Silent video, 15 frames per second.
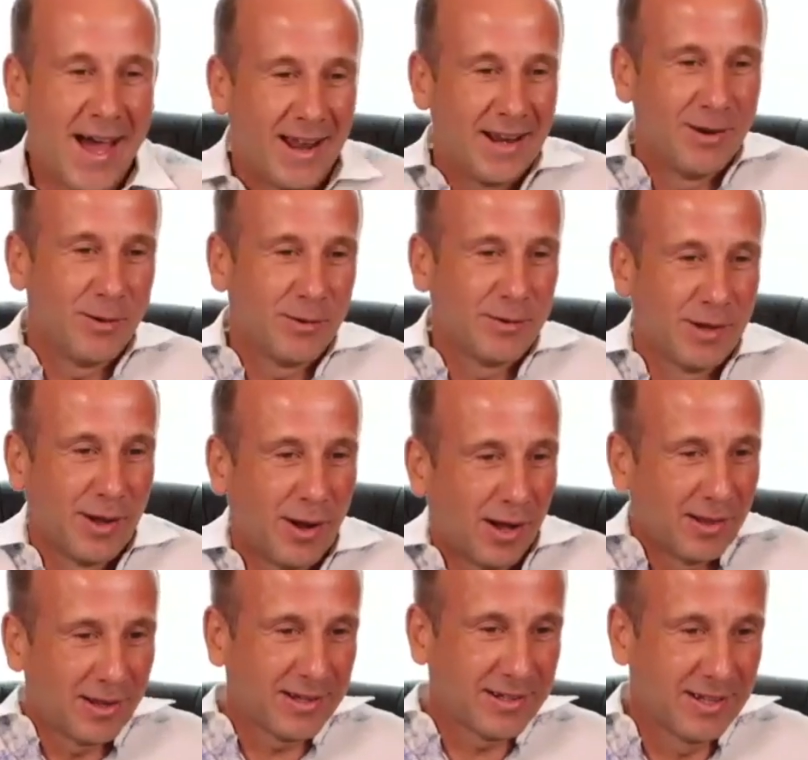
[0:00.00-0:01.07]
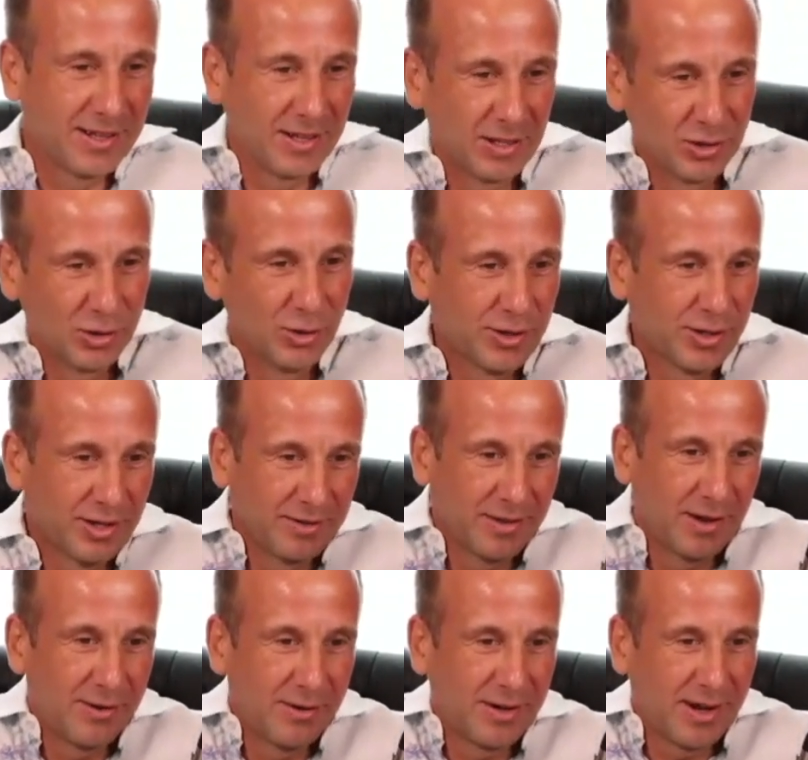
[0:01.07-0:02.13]
and also I like that you look at it
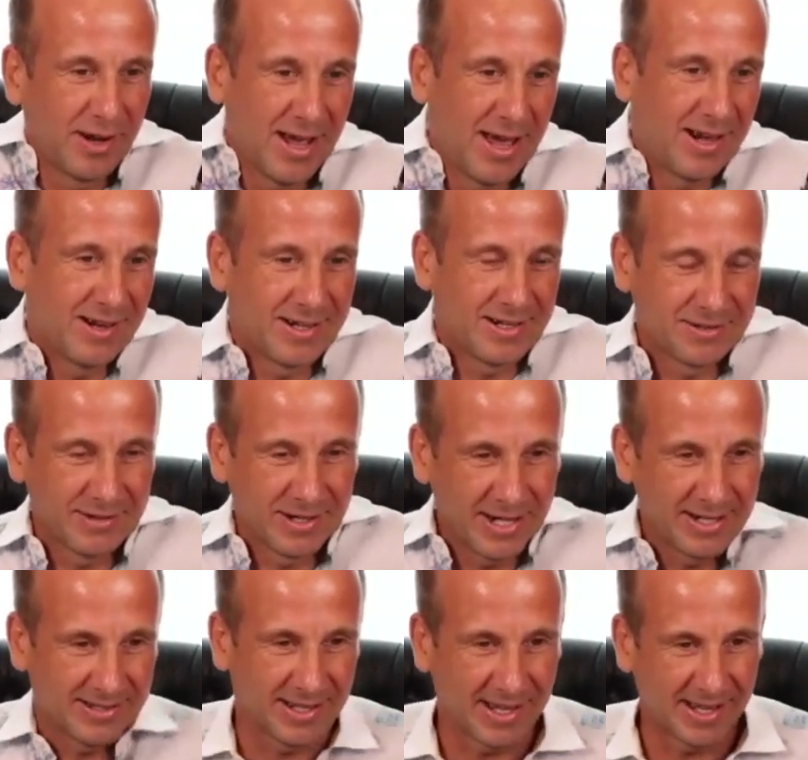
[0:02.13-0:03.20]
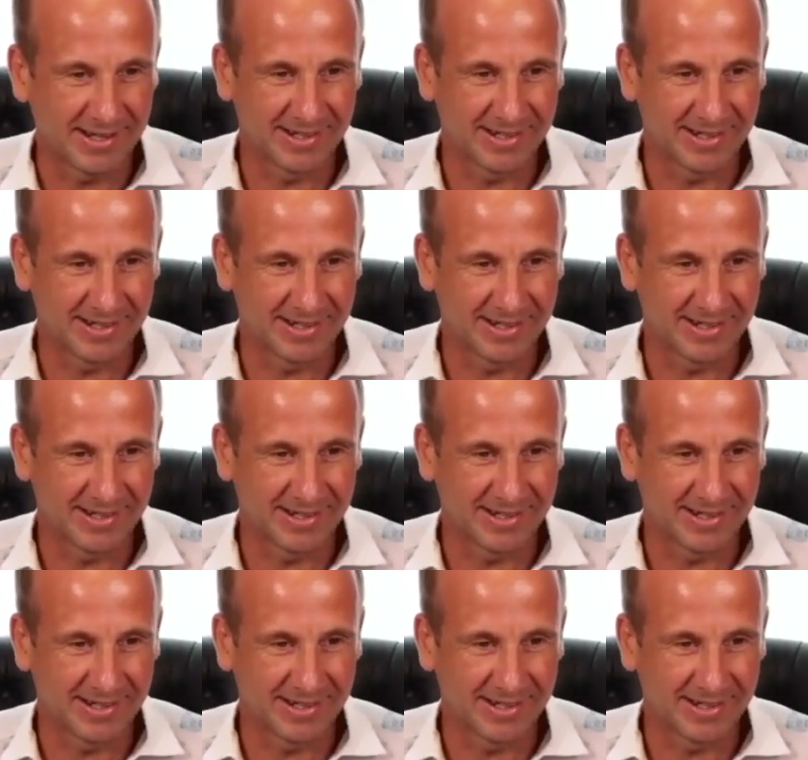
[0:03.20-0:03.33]
though and go, how did I create that?